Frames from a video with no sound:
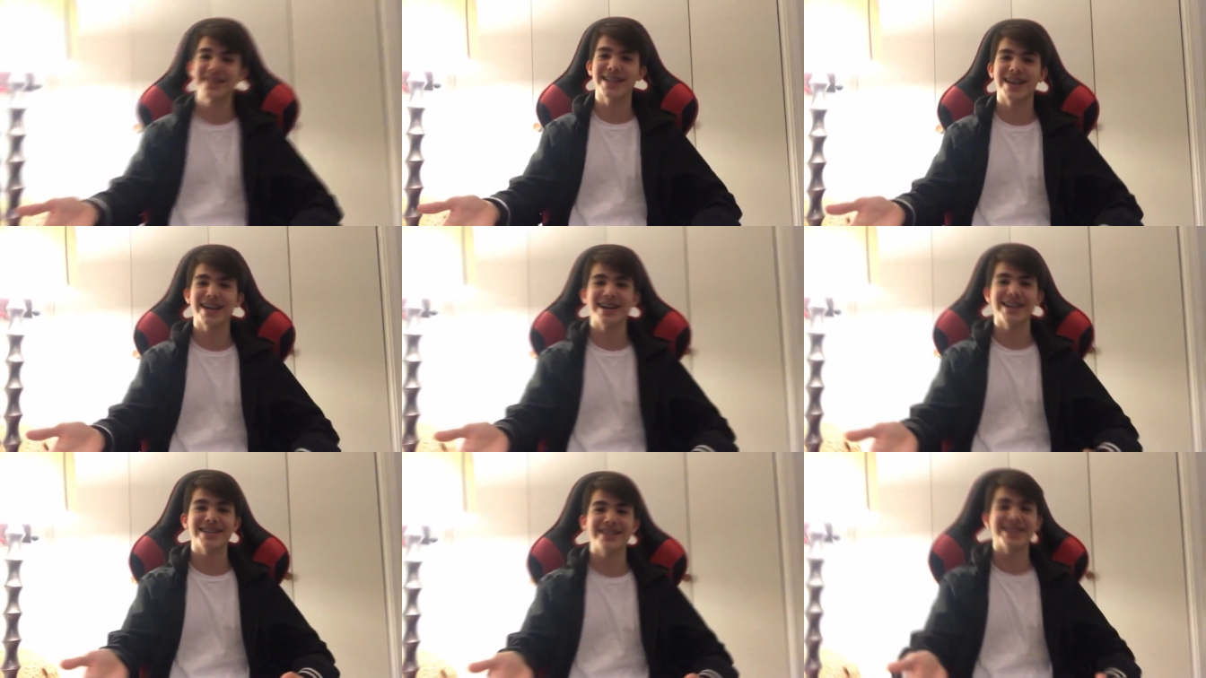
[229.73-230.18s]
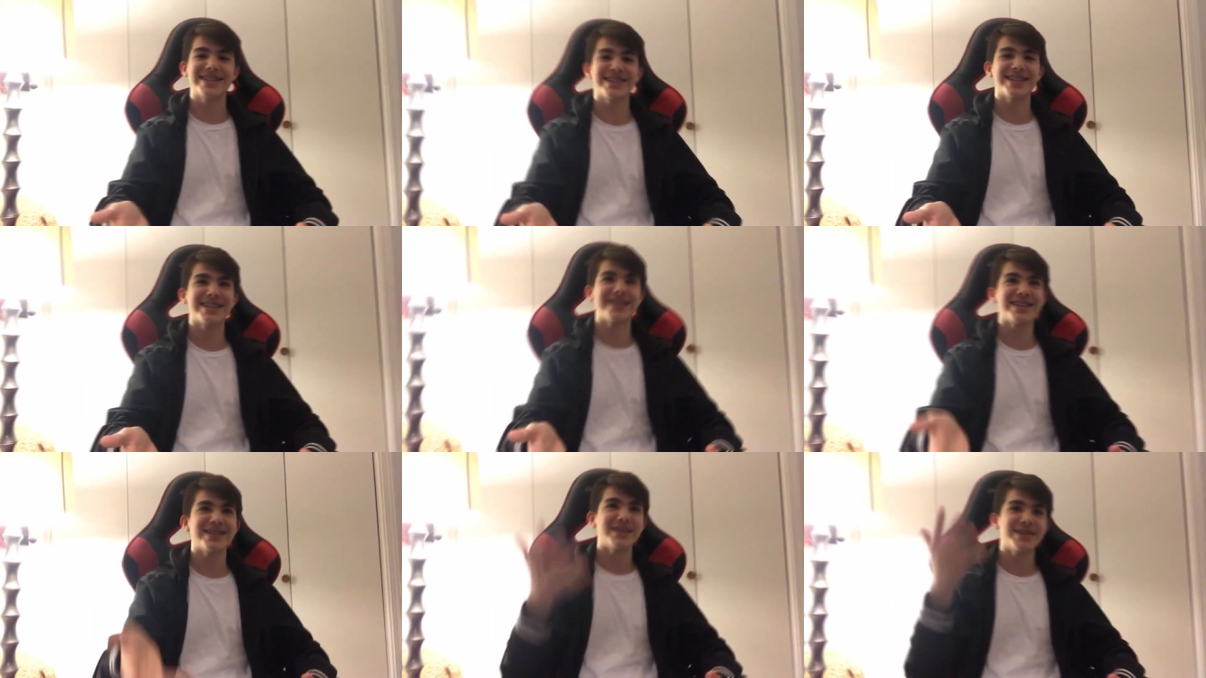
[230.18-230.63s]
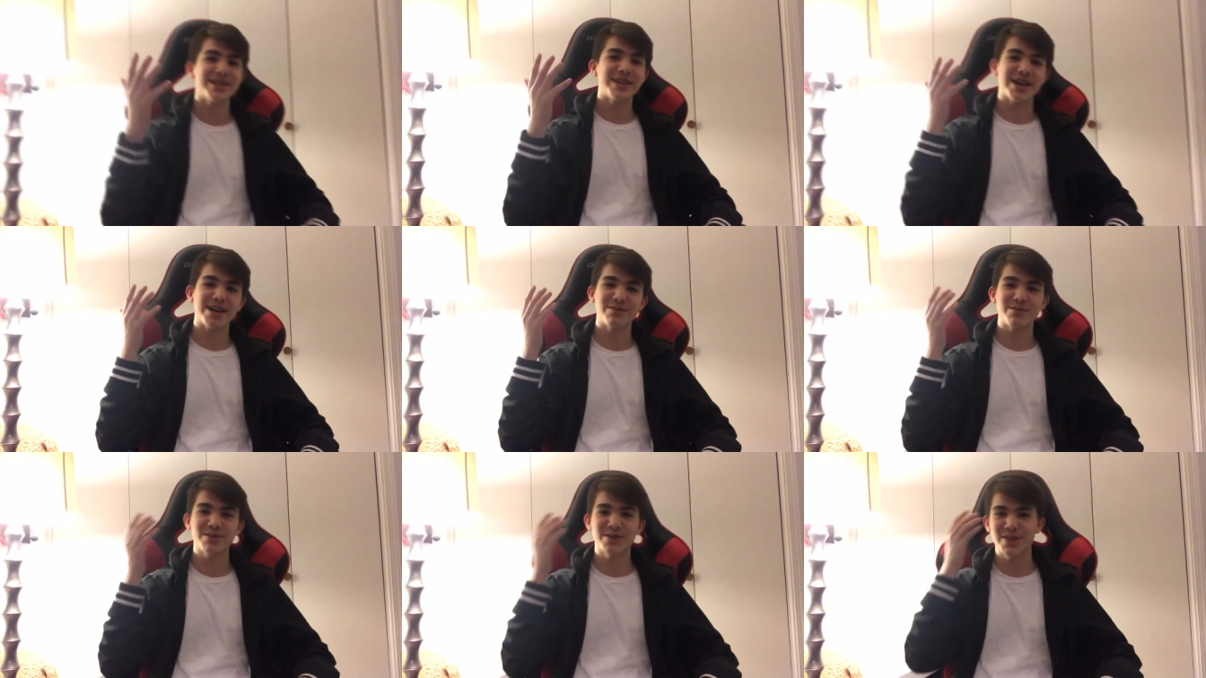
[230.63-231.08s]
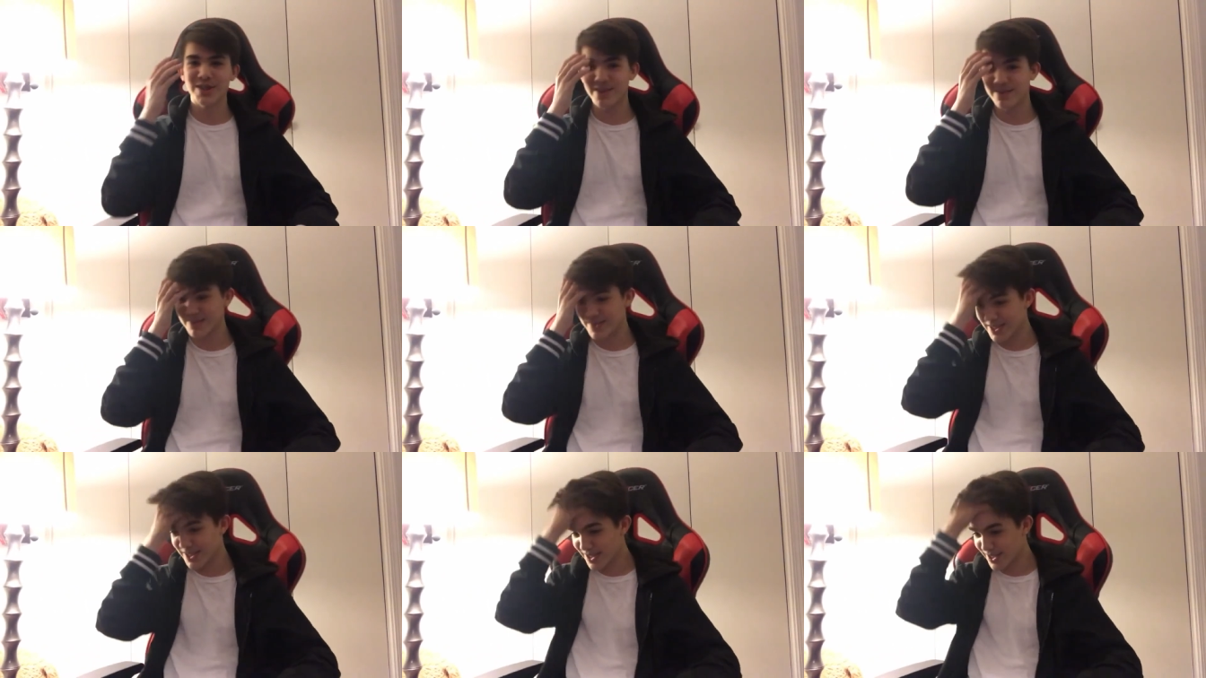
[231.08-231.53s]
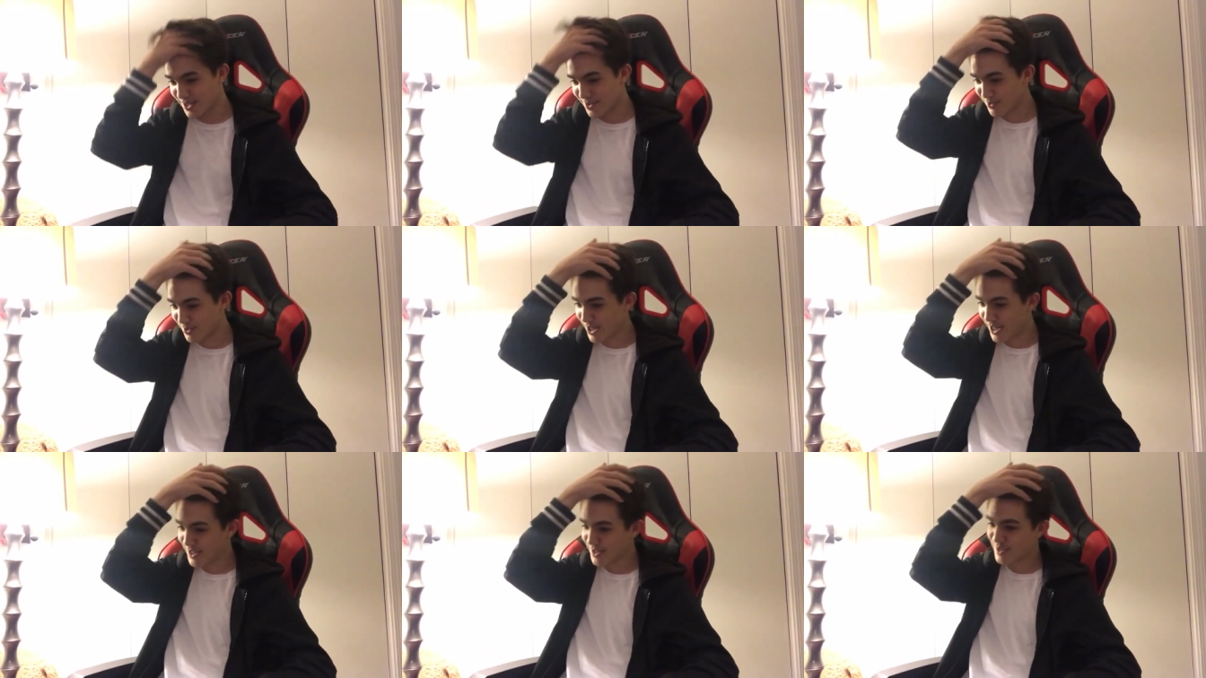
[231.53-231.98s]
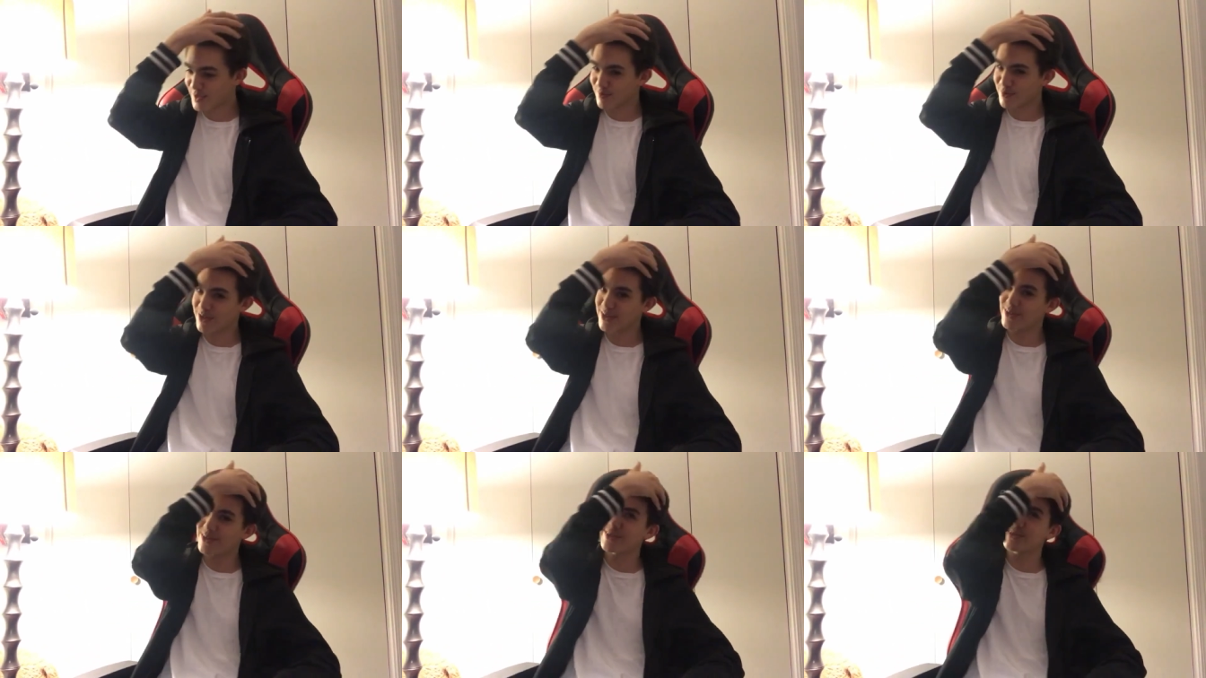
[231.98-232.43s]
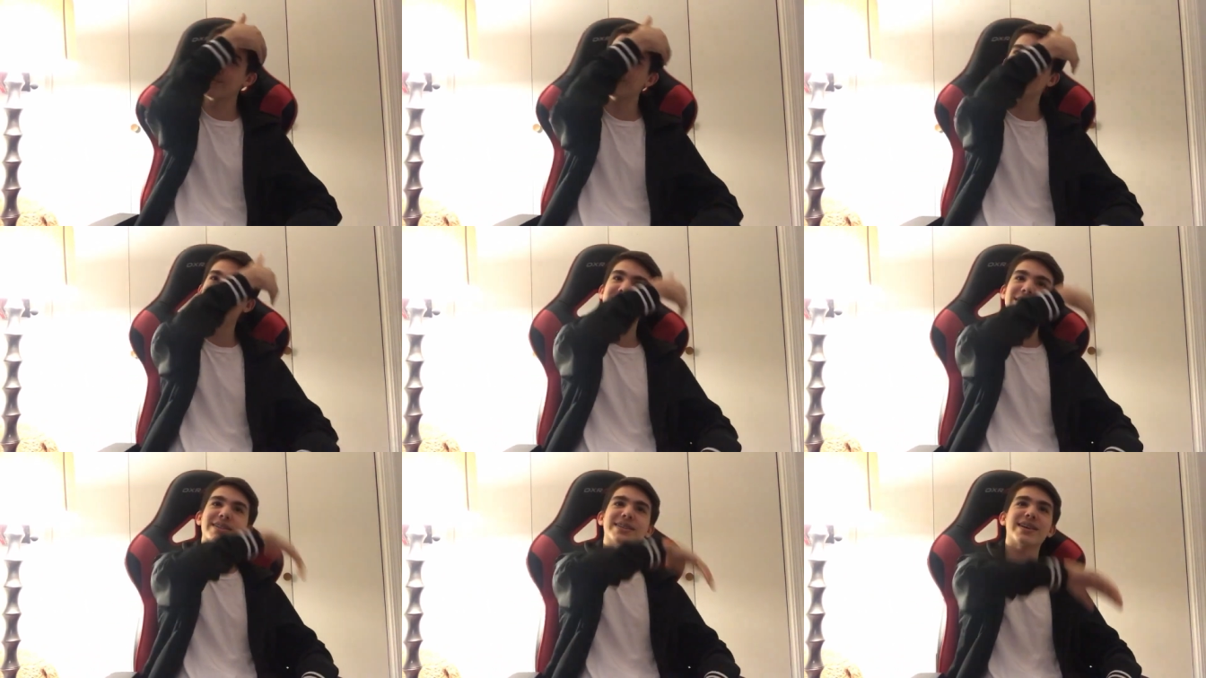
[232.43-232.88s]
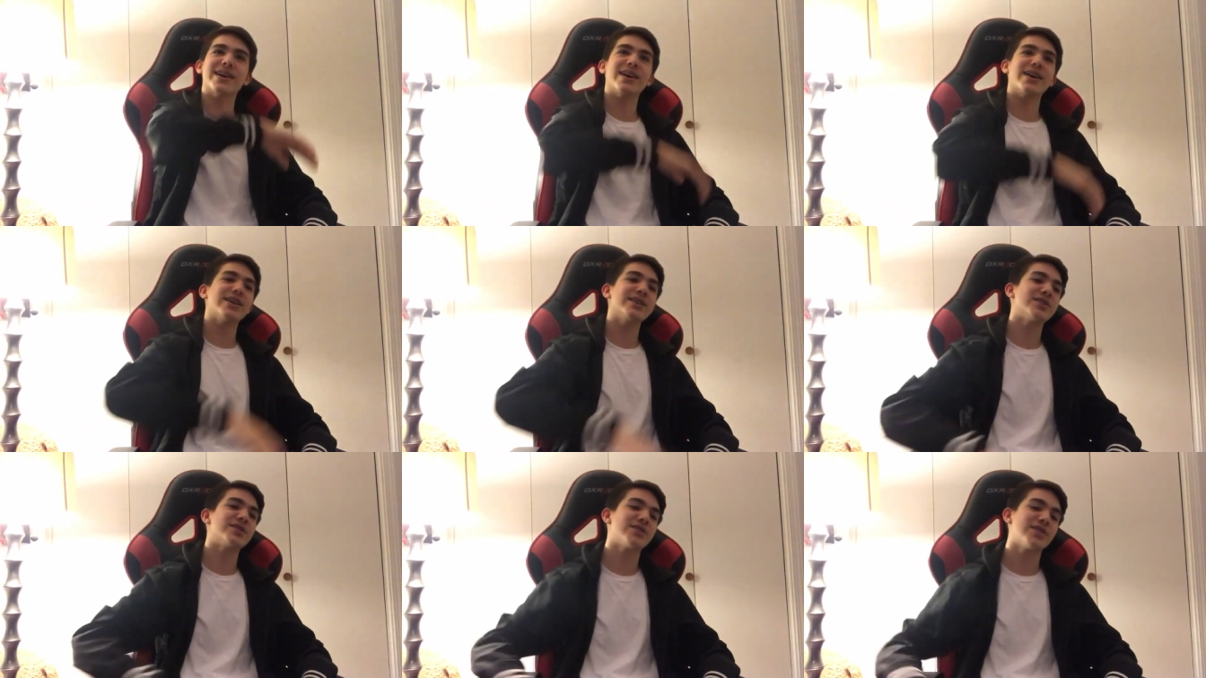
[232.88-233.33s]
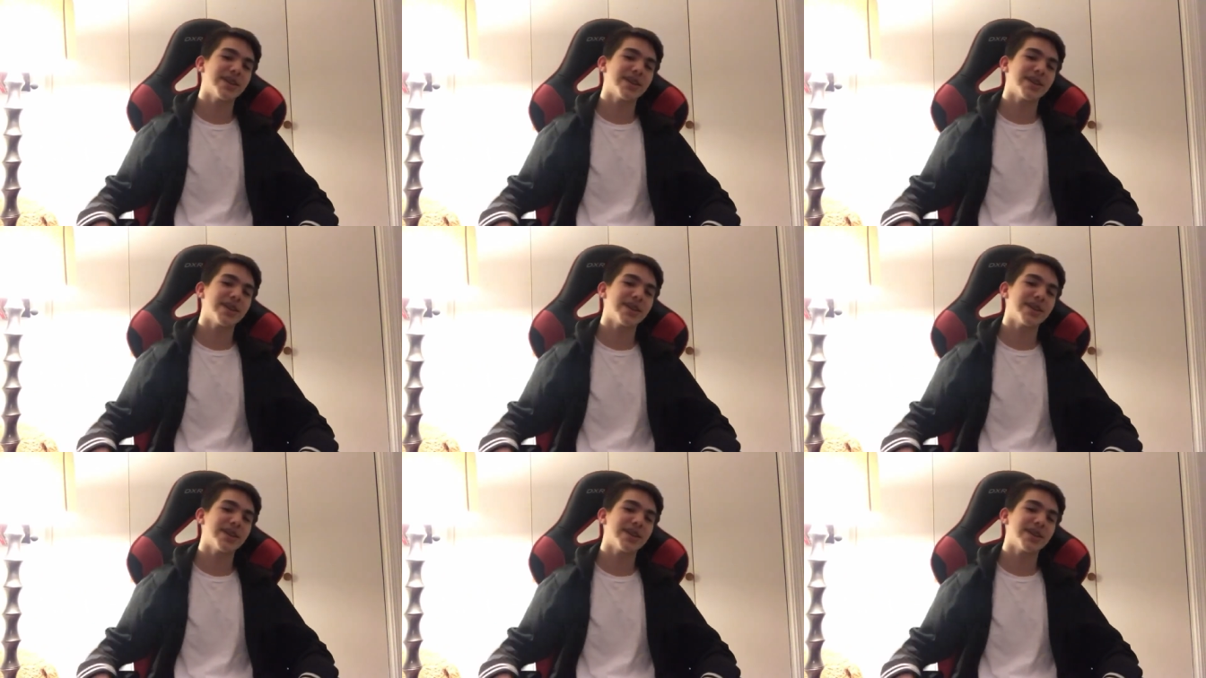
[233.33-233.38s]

slides. I would love to rock some good old Gucci slides.